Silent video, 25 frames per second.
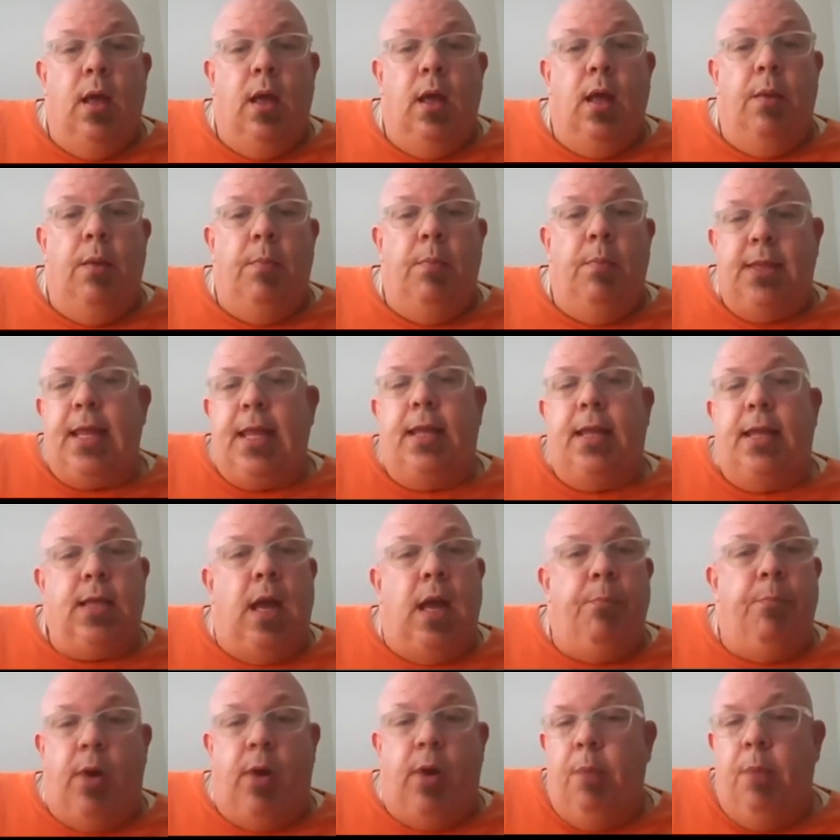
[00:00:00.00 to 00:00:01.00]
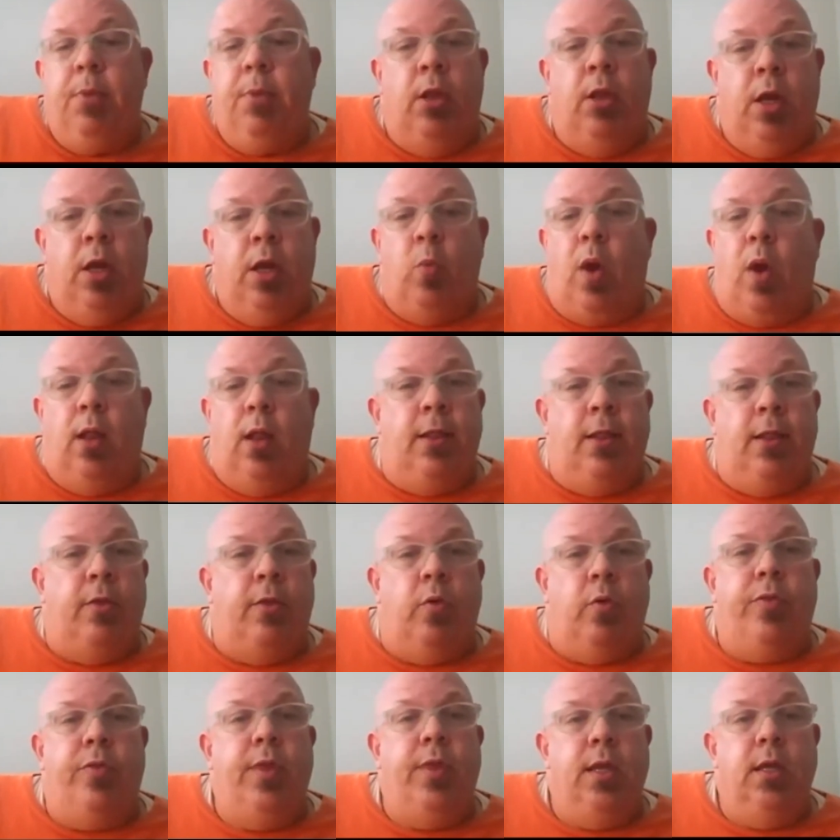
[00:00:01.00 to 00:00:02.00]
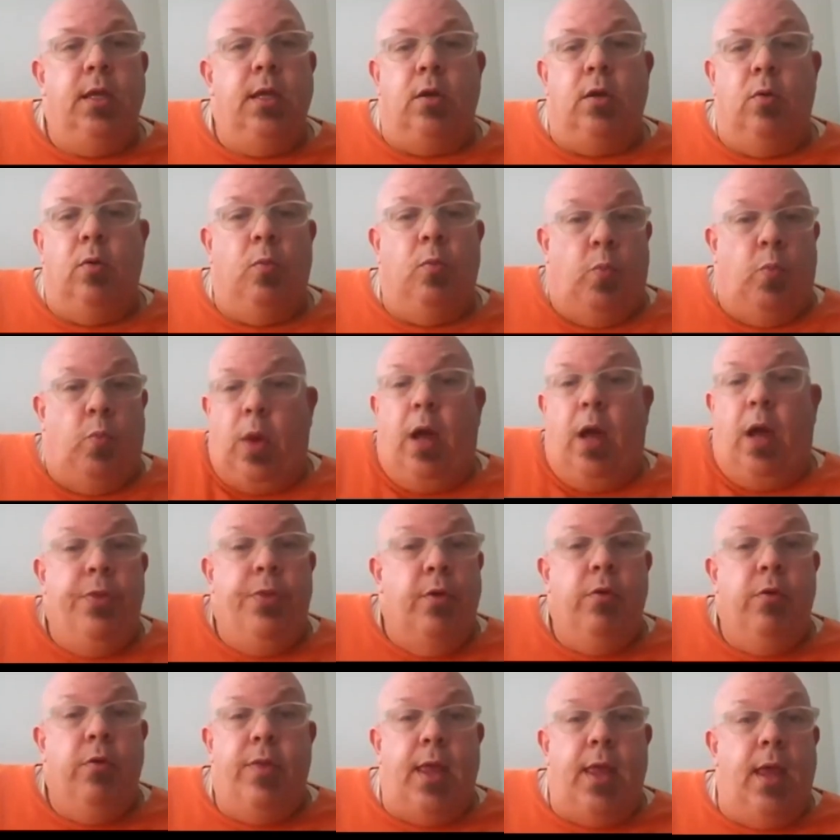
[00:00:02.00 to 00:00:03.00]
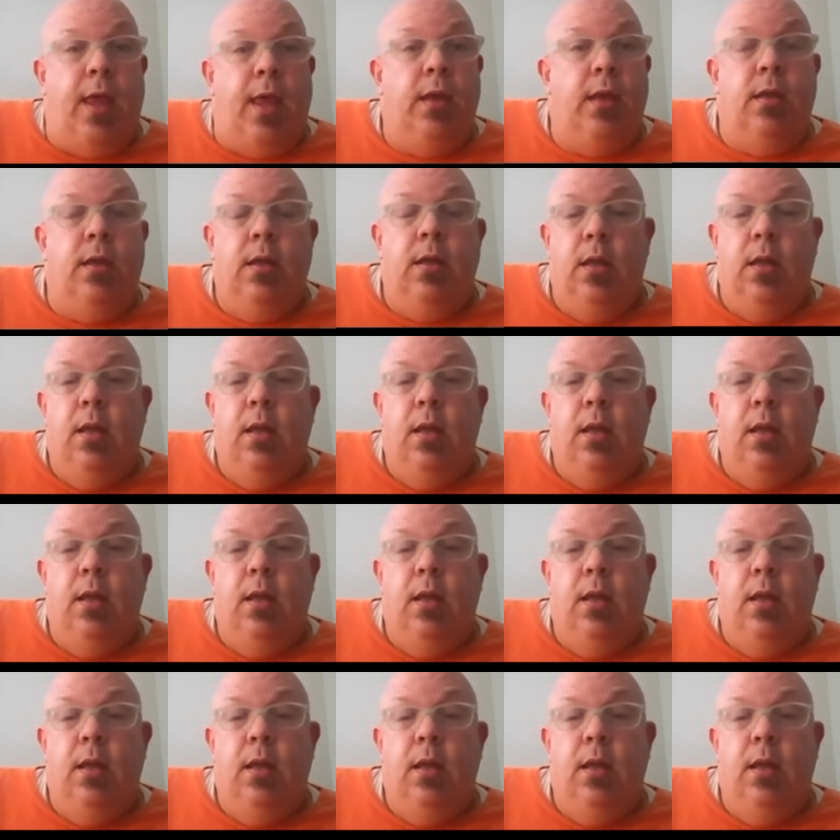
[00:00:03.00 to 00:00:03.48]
at that time, primarily at Raleigh Little Theater, other than